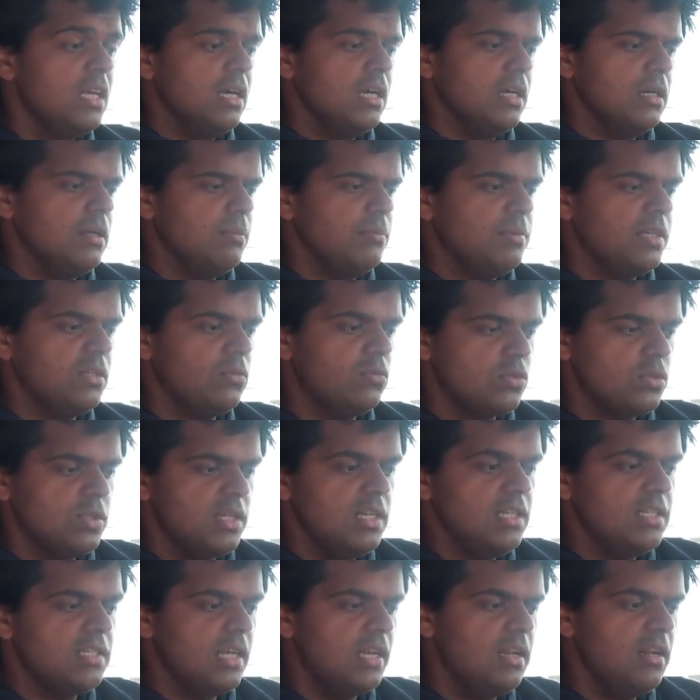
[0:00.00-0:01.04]
But it was
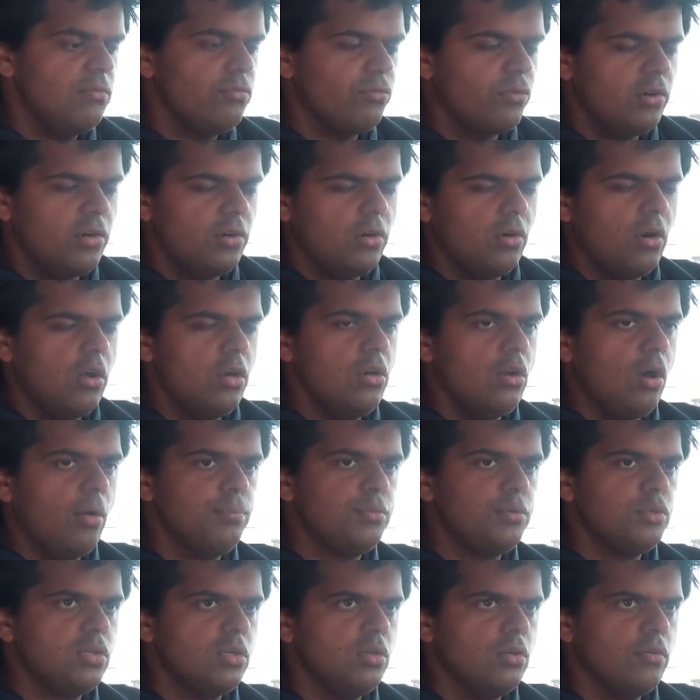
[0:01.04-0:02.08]
intended for an
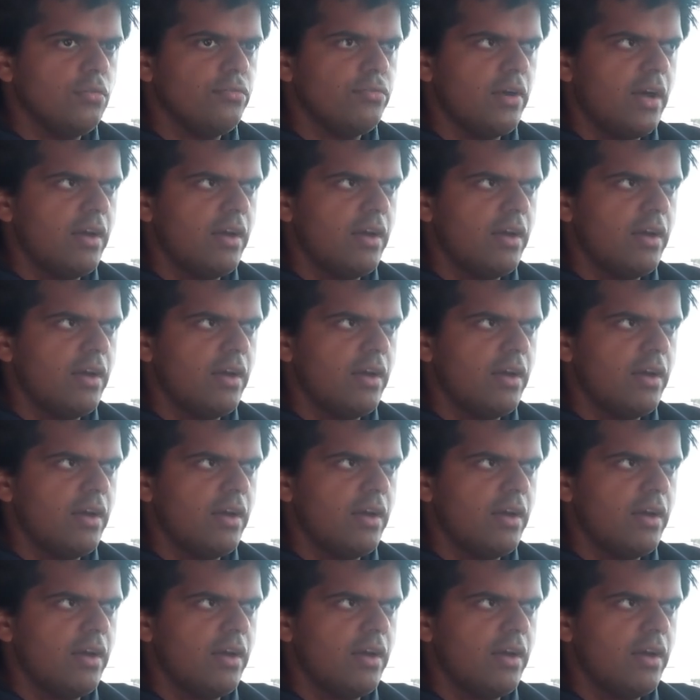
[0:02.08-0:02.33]
option of